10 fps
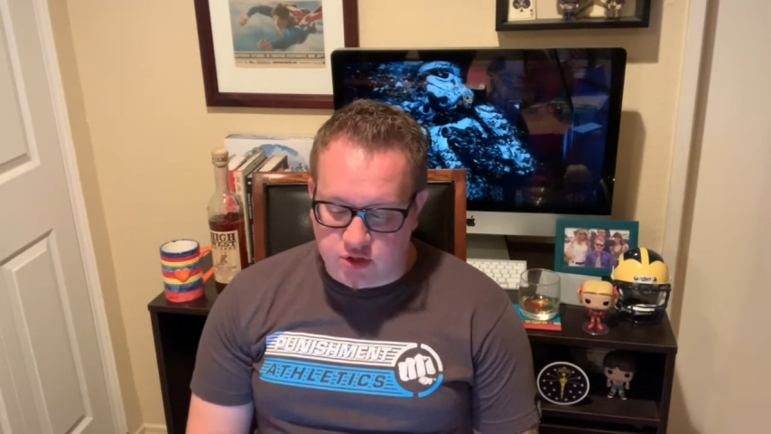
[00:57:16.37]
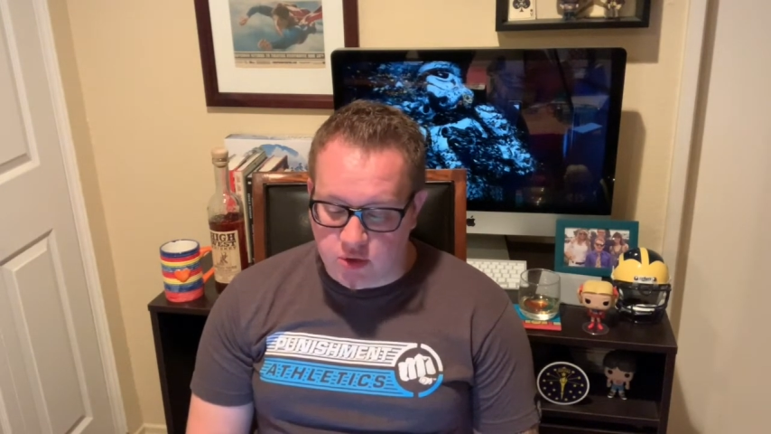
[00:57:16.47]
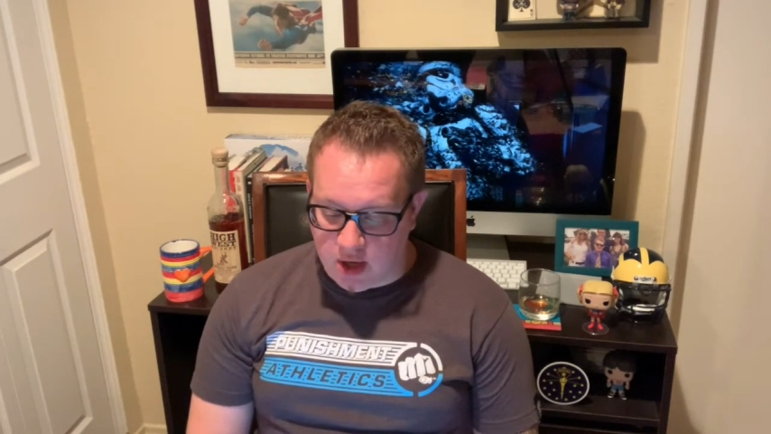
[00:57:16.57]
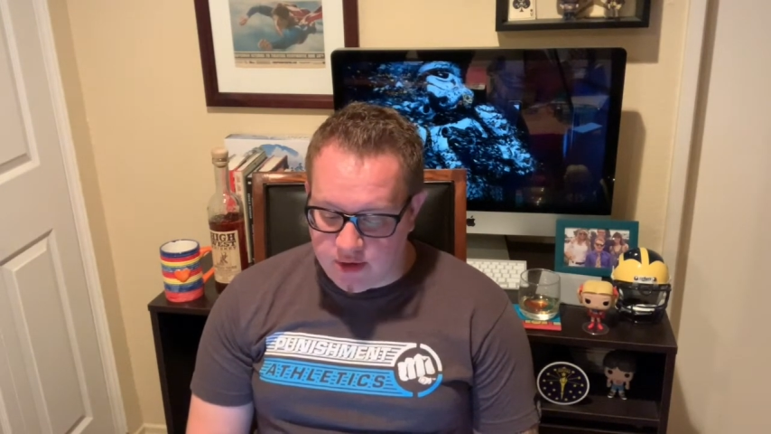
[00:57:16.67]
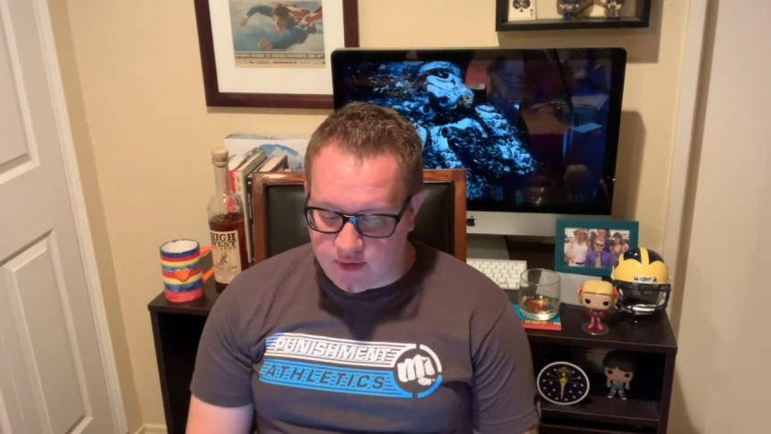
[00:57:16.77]

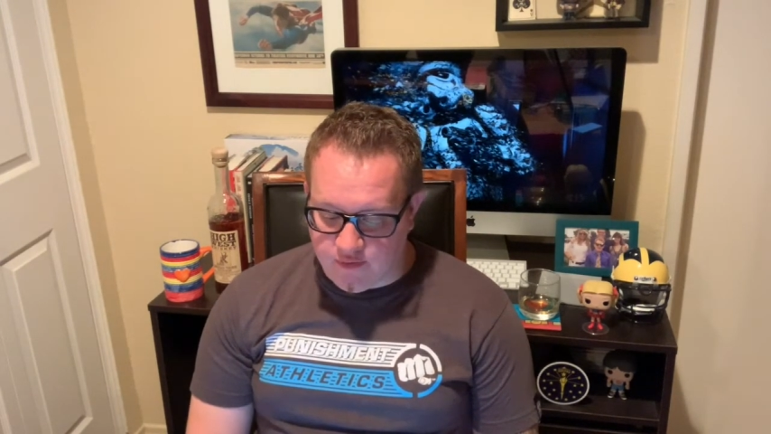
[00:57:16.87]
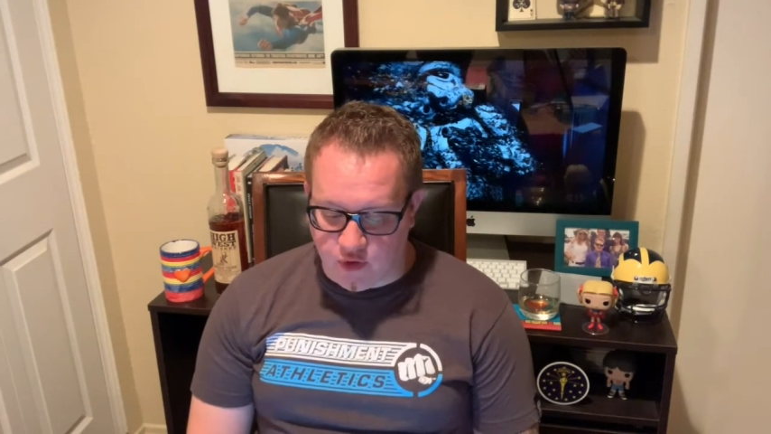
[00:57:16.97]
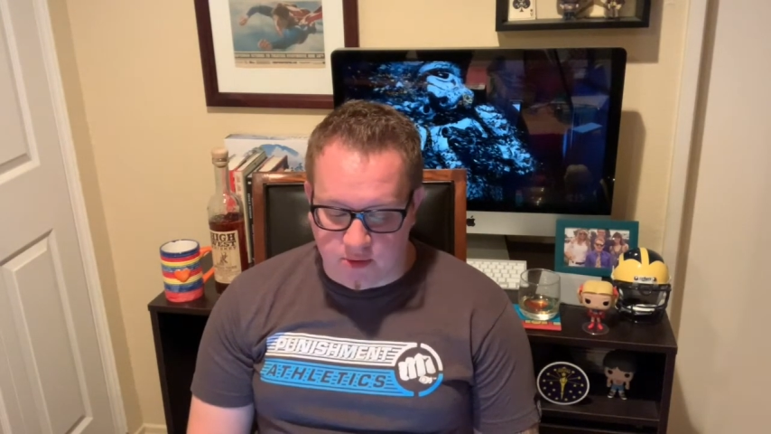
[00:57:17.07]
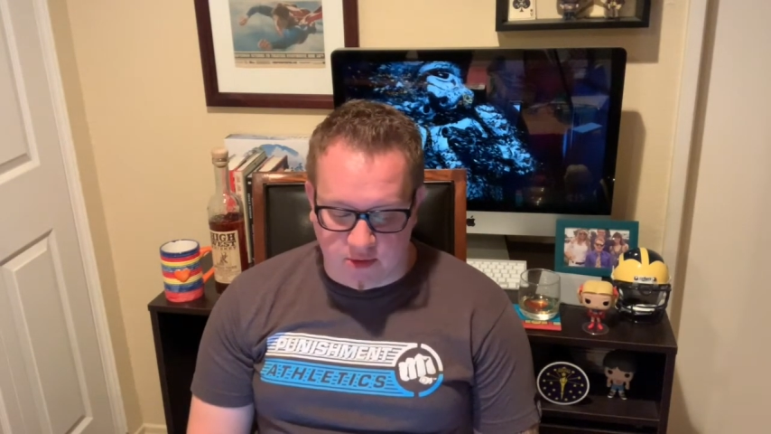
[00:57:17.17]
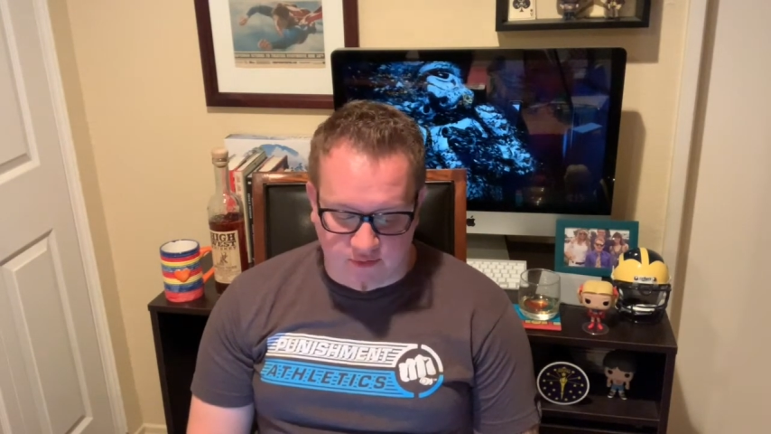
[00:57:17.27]
to other
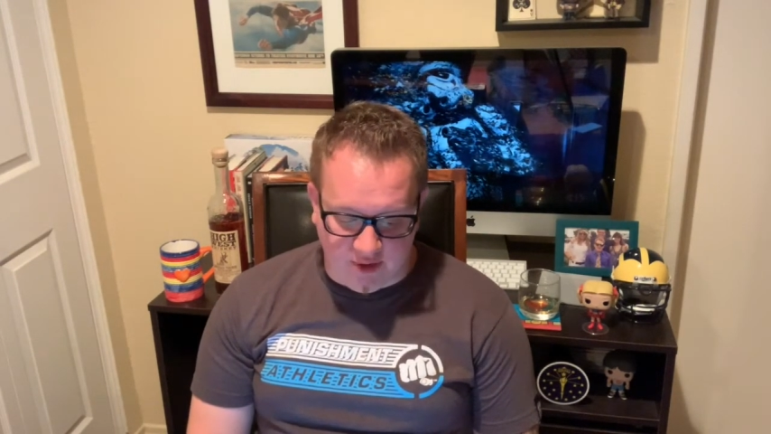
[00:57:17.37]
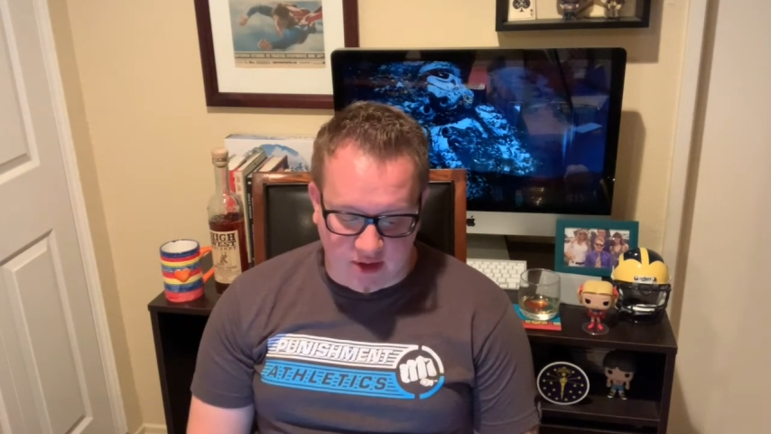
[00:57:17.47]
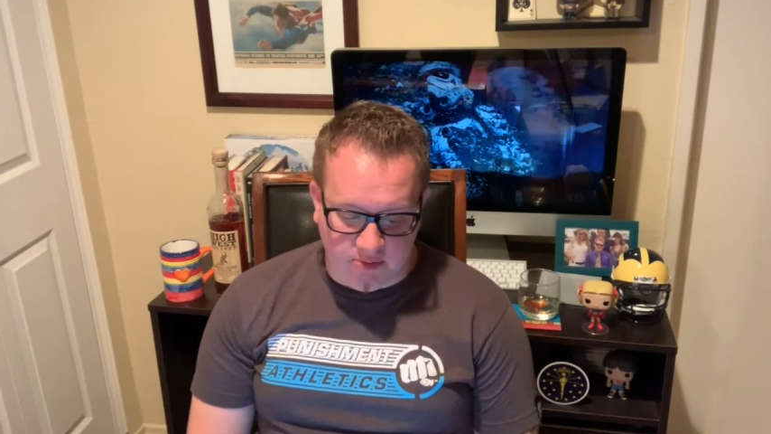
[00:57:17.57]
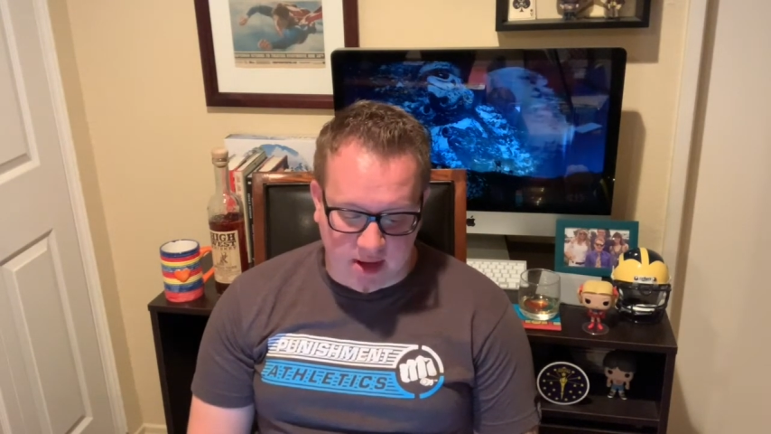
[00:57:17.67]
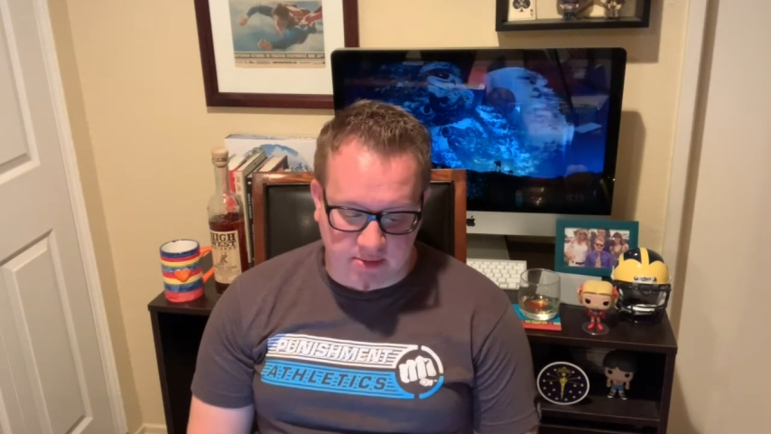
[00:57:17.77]
former
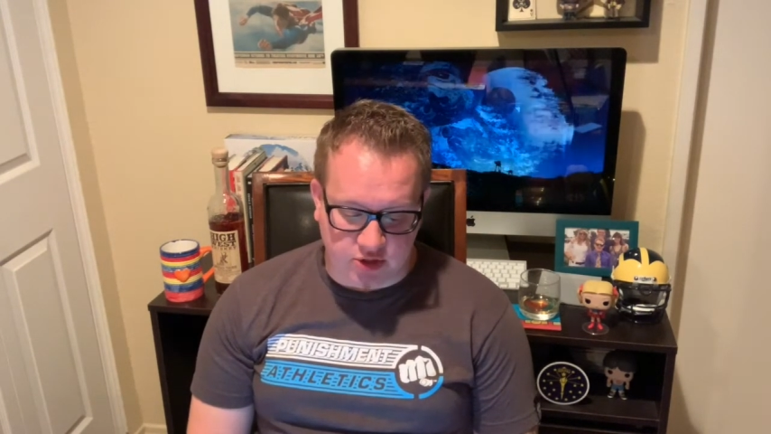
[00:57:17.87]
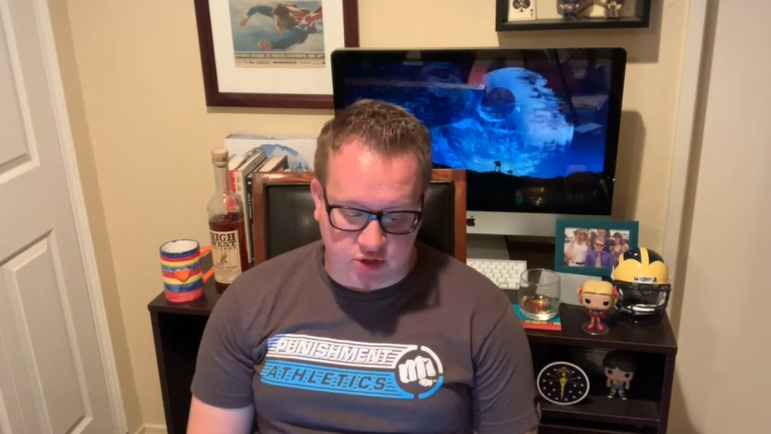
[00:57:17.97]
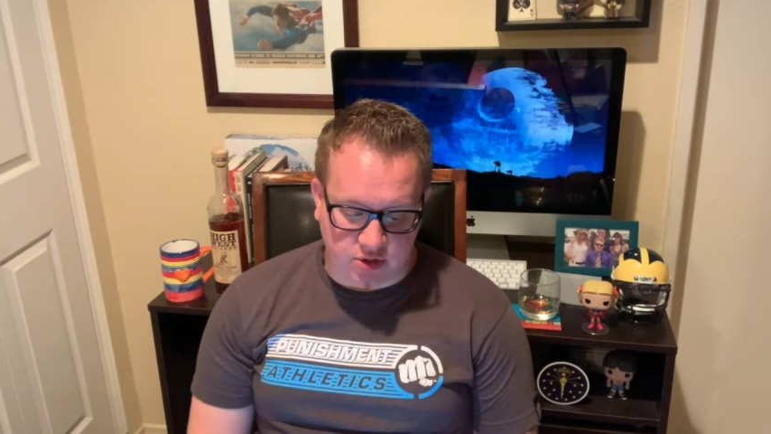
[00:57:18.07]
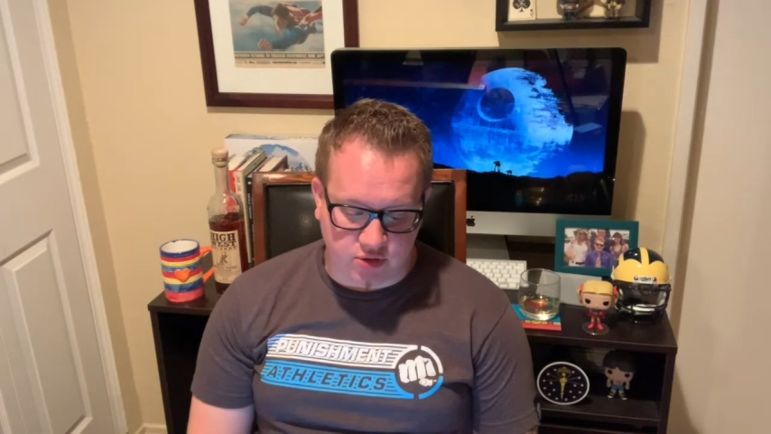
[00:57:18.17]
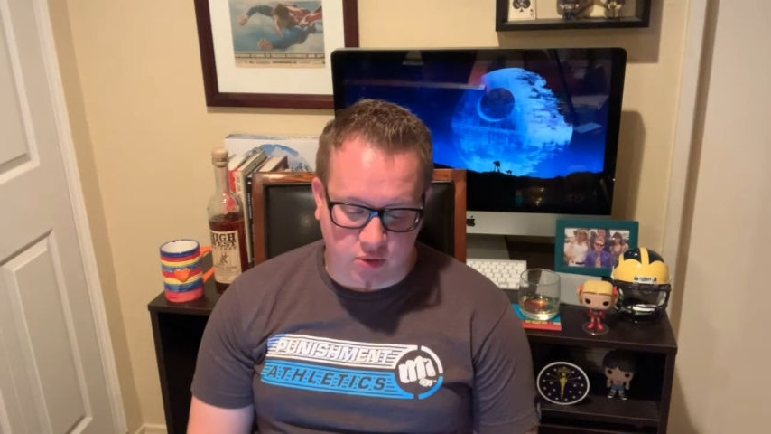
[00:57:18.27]
Faith Baptist
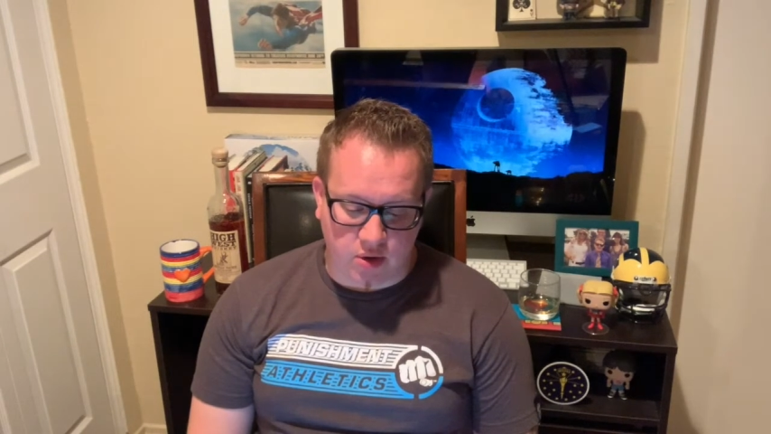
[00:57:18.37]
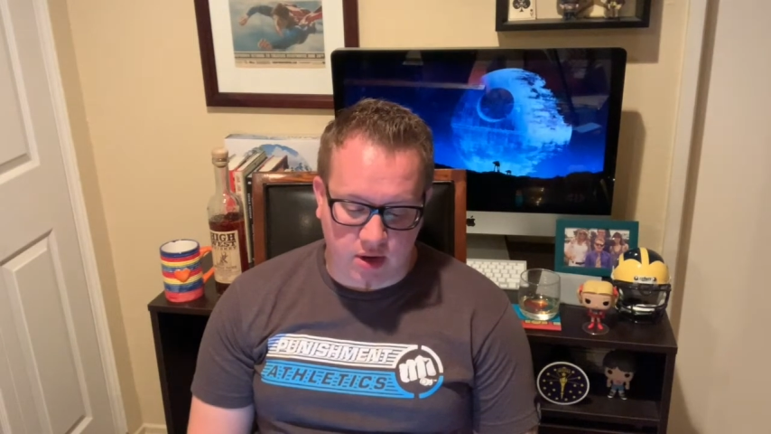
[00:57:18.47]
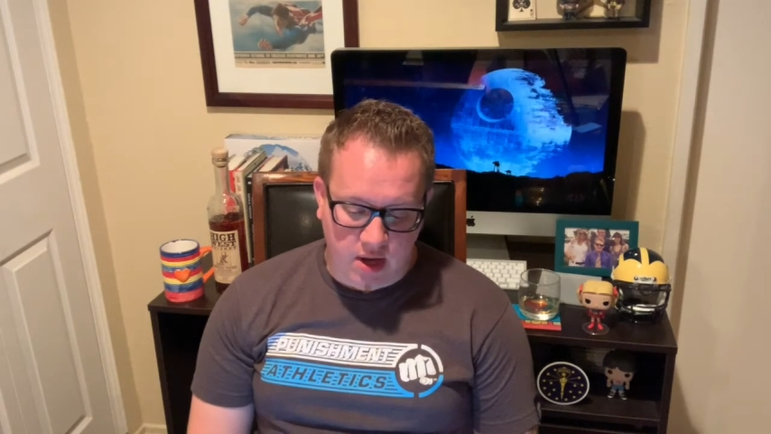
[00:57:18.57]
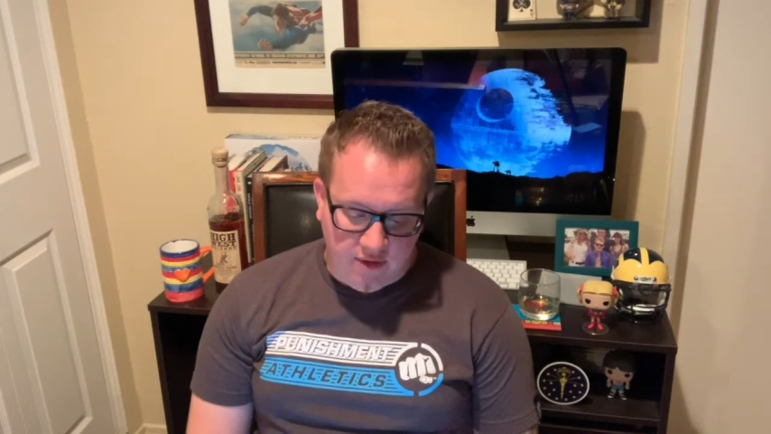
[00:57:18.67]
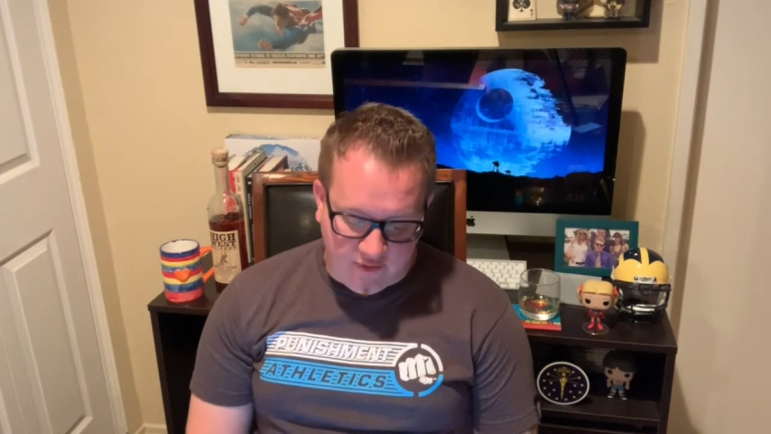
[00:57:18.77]
Church or